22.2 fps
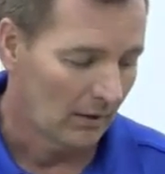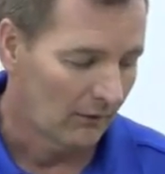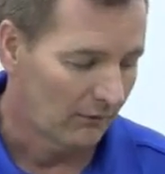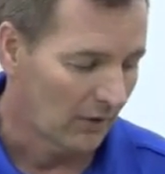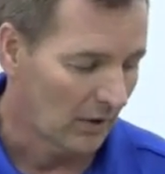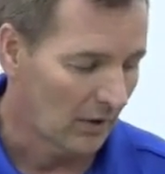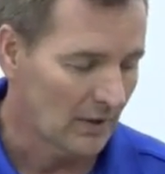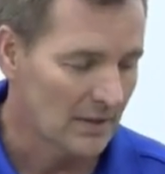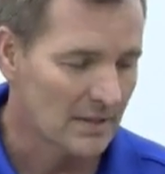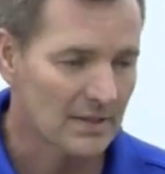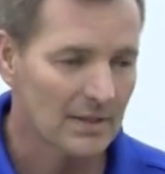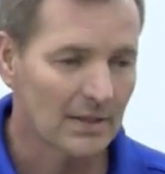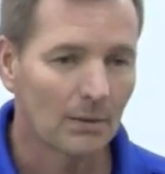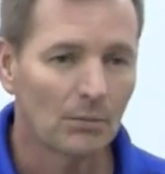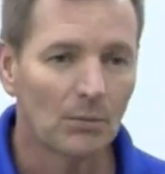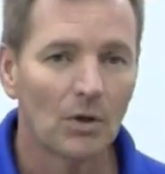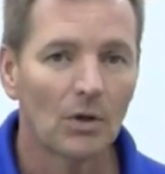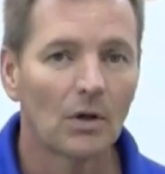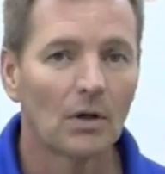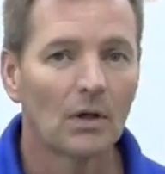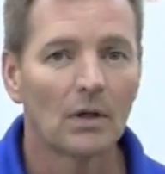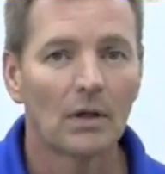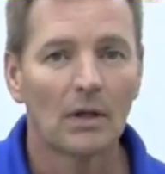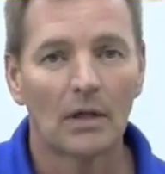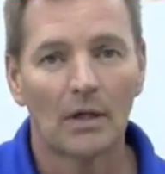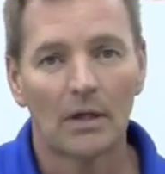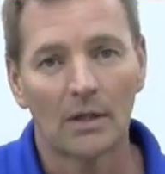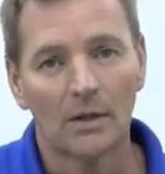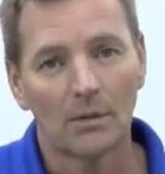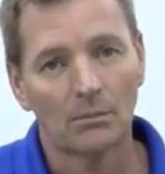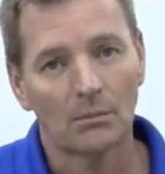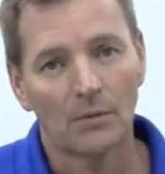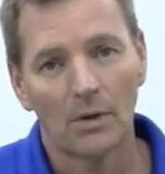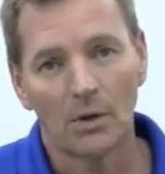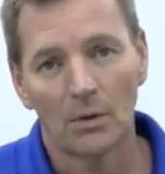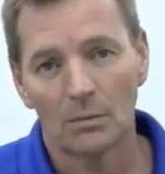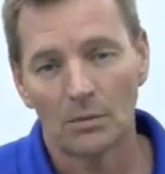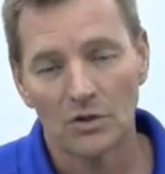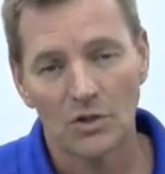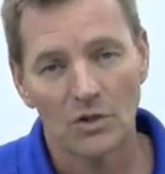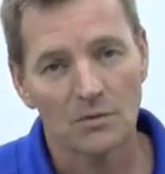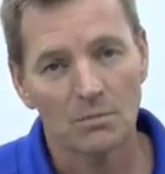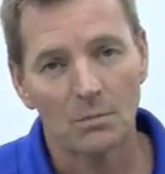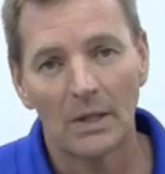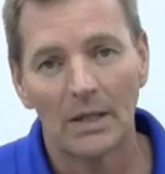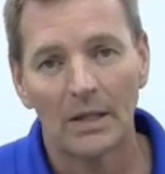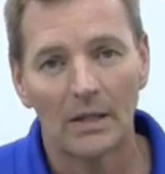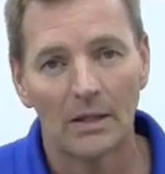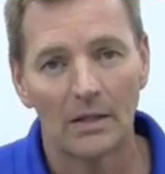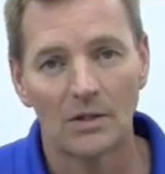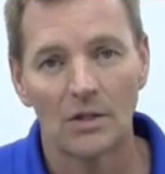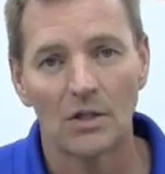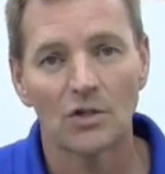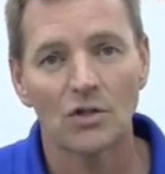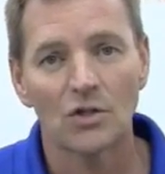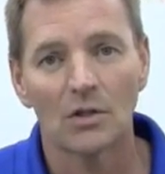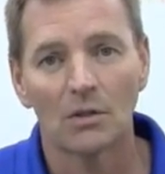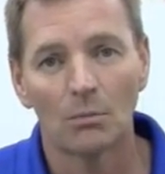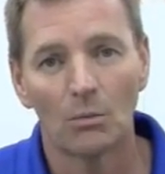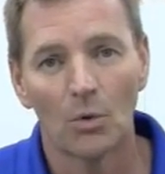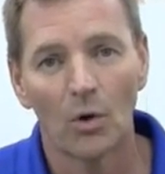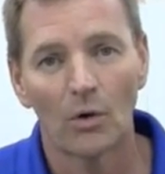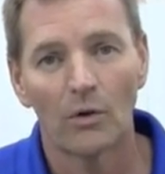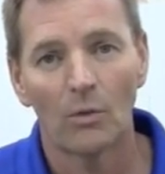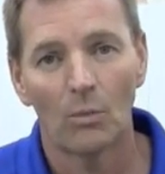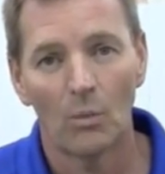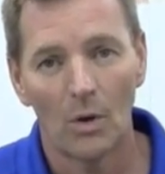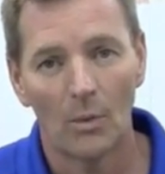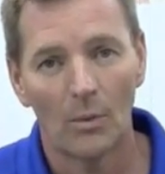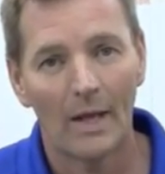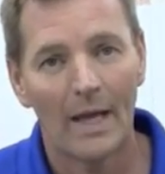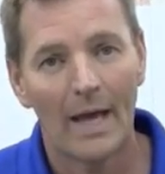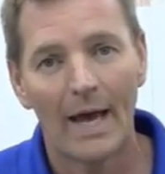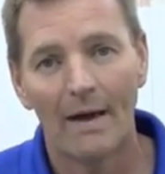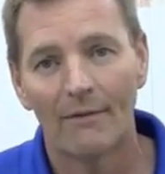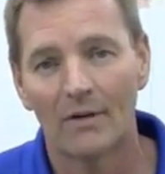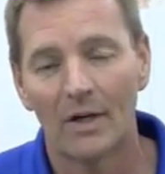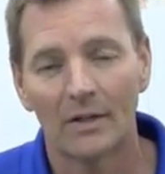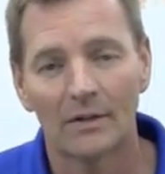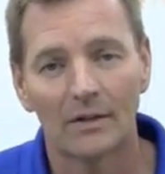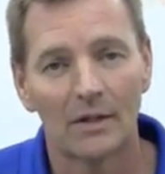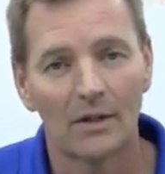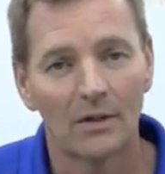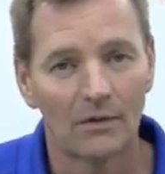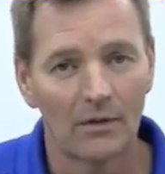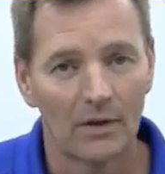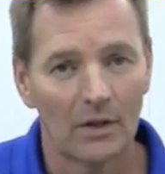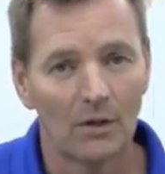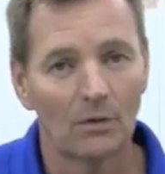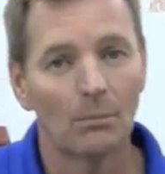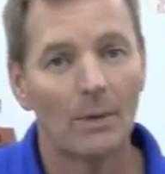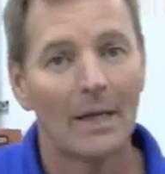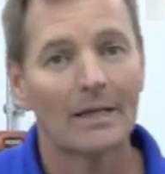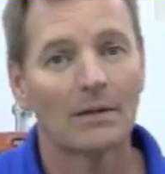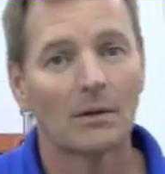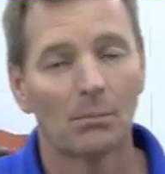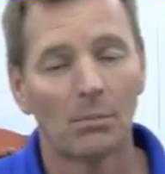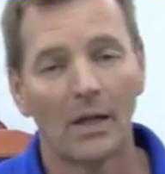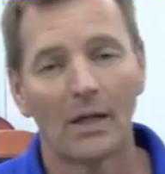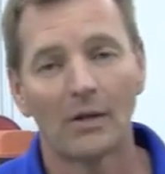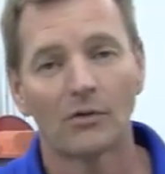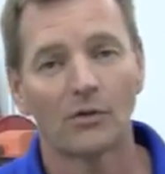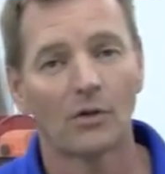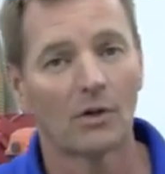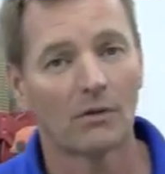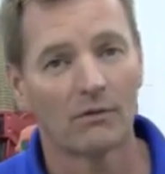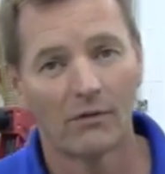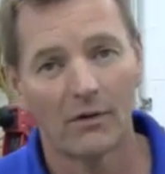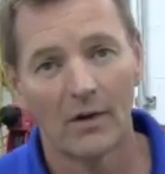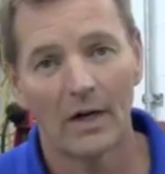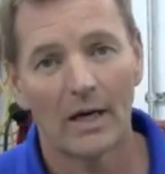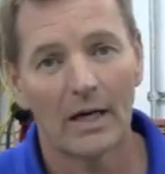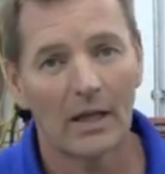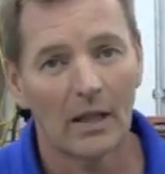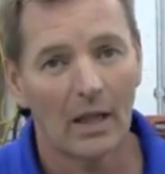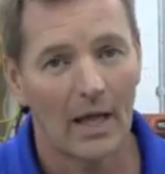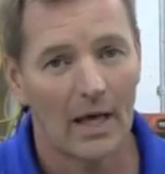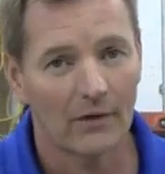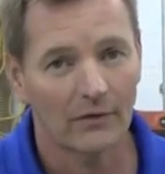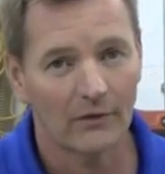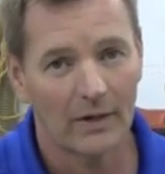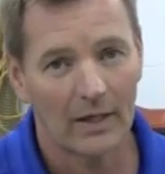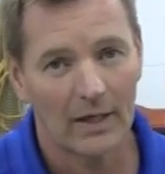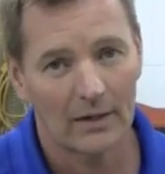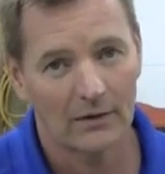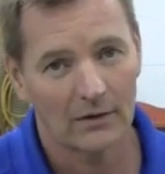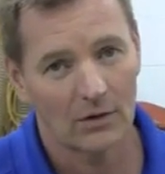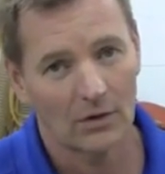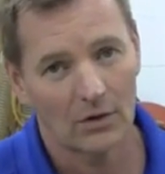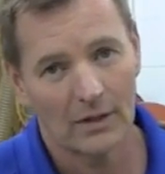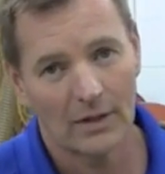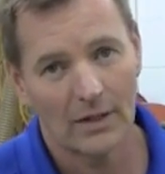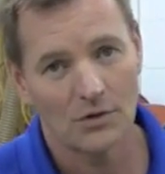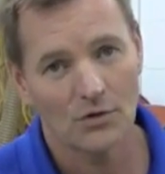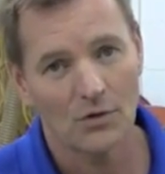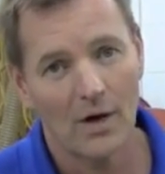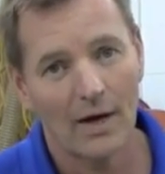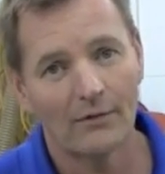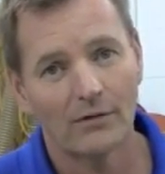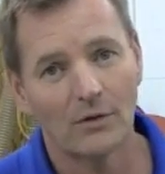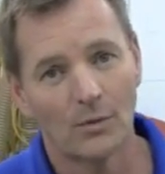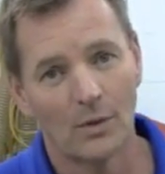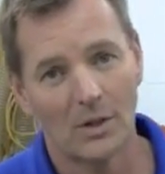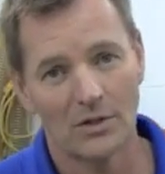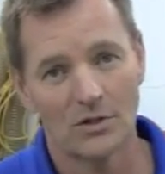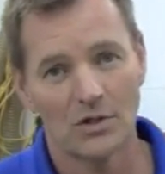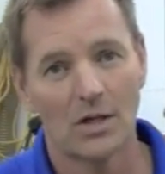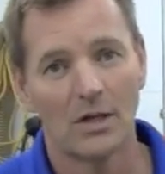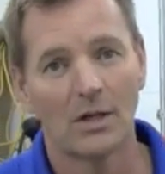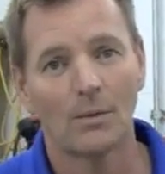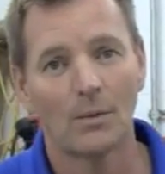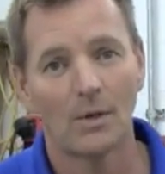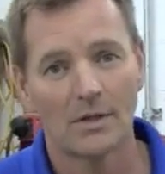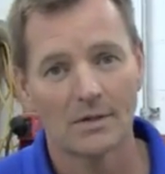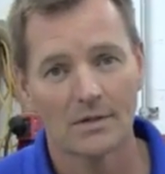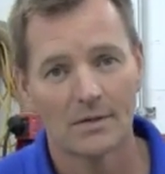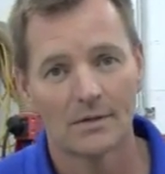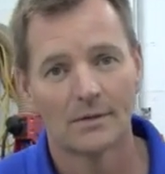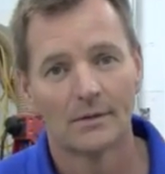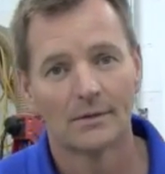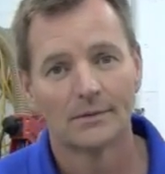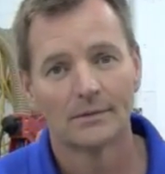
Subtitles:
very similar. That would just be an addition more than what we have out there that make the place look very classy out there on that driving range anyways.